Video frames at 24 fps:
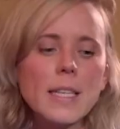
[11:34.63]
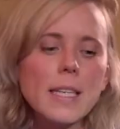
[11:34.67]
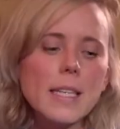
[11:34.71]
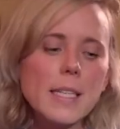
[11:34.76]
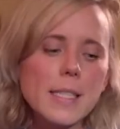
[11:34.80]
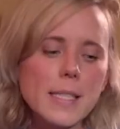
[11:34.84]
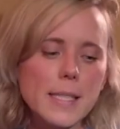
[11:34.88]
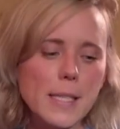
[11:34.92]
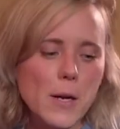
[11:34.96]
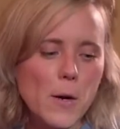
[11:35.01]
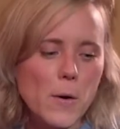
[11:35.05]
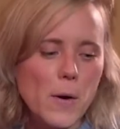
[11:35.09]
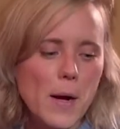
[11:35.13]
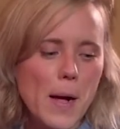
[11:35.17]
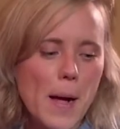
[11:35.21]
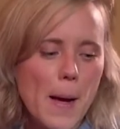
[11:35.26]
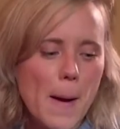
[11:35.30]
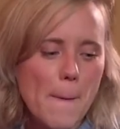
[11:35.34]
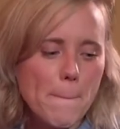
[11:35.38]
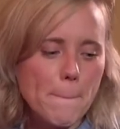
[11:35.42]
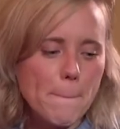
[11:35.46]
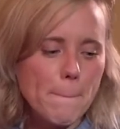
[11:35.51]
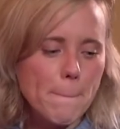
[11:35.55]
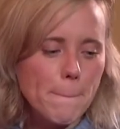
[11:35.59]
So
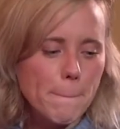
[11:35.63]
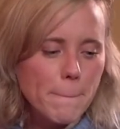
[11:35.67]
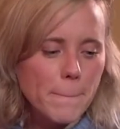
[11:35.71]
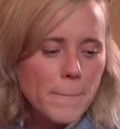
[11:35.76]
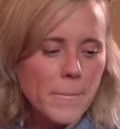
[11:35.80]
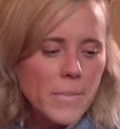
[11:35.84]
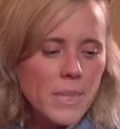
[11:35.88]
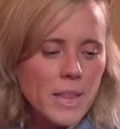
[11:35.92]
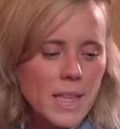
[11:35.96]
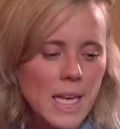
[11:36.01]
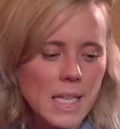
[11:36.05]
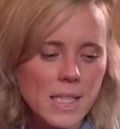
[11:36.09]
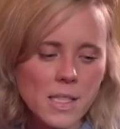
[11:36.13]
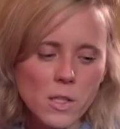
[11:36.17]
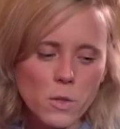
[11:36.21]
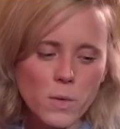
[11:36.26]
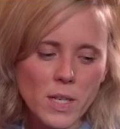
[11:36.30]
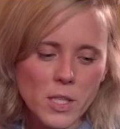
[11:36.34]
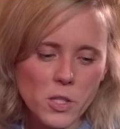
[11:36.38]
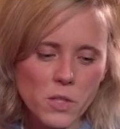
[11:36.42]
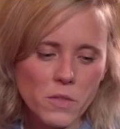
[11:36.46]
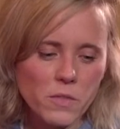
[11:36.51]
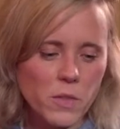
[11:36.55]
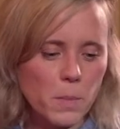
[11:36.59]
that's a
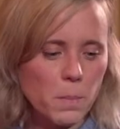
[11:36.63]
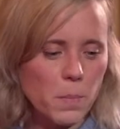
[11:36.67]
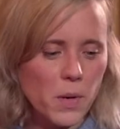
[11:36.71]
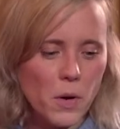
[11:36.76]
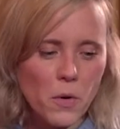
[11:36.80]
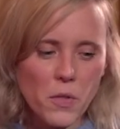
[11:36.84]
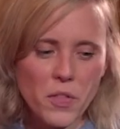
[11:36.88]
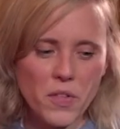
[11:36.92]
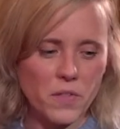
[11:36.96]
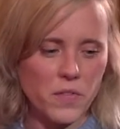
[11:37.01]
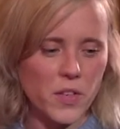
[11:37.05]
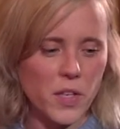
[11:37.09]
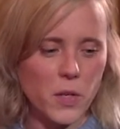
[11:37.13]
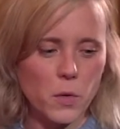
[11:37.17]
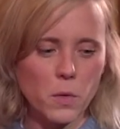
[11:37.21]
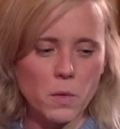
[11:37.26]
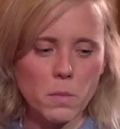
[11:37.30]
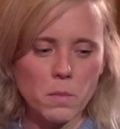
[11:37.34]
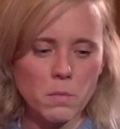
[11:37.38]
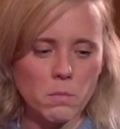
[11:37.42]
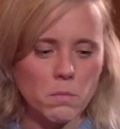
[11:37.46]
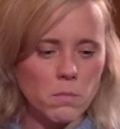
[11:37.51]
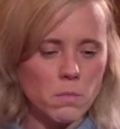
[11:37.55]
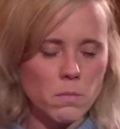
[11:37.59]
question for both of you.
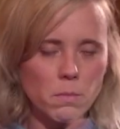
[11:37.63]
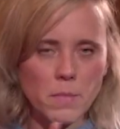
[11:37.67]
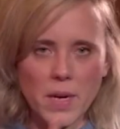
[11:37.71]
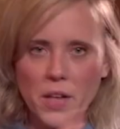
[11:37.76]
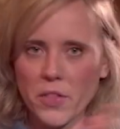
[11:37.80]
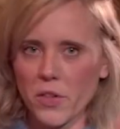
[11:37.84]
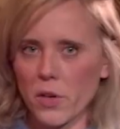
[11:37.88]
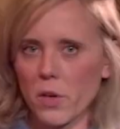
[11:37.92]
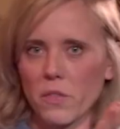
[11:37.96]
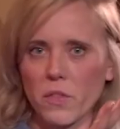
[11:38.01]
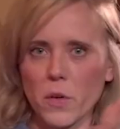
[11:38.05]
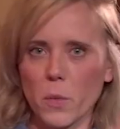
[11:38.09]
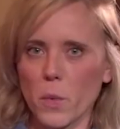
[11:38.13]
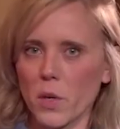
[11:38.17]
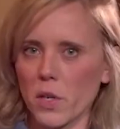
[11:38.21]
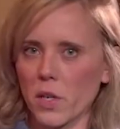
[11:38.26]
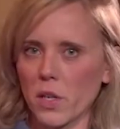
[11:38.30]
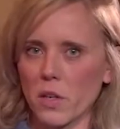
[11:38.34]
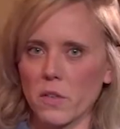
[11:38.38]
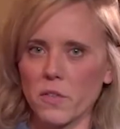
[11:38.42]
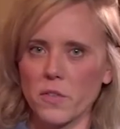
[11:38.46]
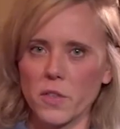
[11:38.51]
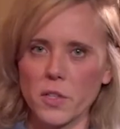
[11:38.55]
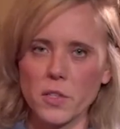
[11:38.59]
Matthew, if you want to
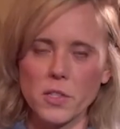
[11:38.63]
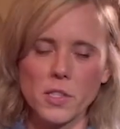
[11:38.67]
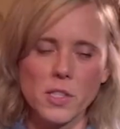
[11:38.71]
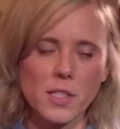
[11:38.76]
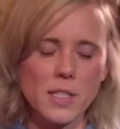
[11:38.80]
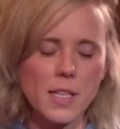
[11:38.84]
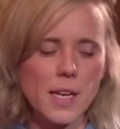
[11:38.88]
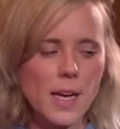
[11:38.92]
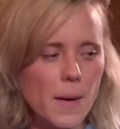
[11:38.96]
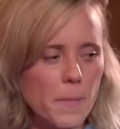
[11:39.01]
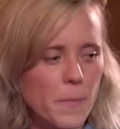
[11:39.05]
go first.